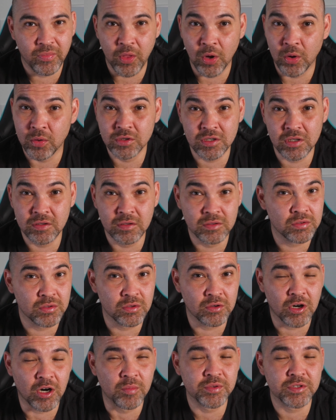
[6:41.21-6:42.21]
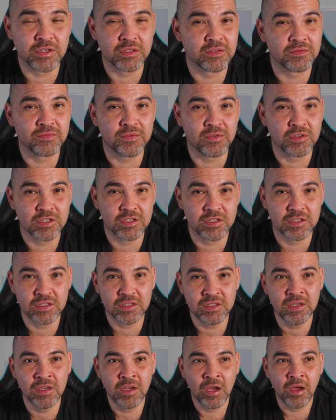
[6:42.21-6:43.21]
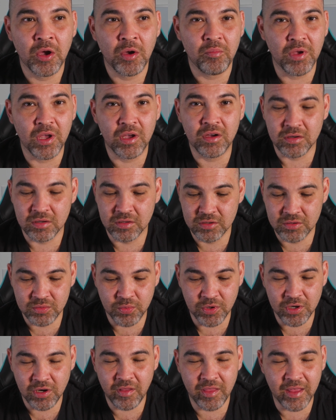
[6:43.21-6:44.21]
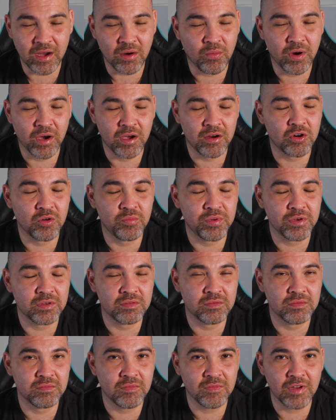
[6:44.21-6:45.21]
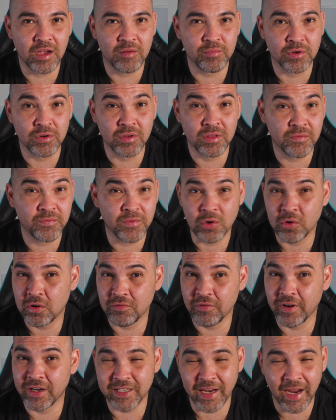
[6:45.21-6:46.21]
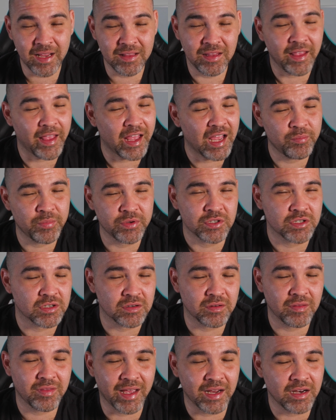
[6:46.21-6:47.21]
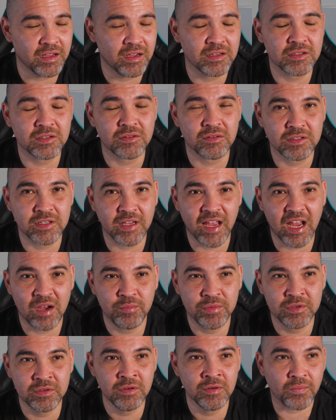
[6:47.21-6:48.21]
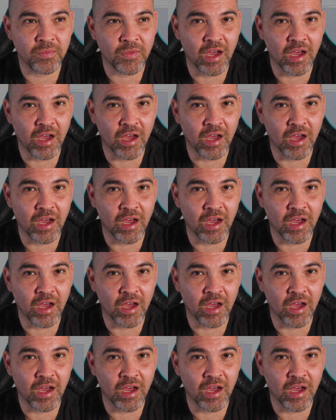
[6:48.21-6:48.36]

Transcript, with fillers: Those are your two options, unfortunately, because when you're that wide open at both the focal range and the aperture, that is going to happen.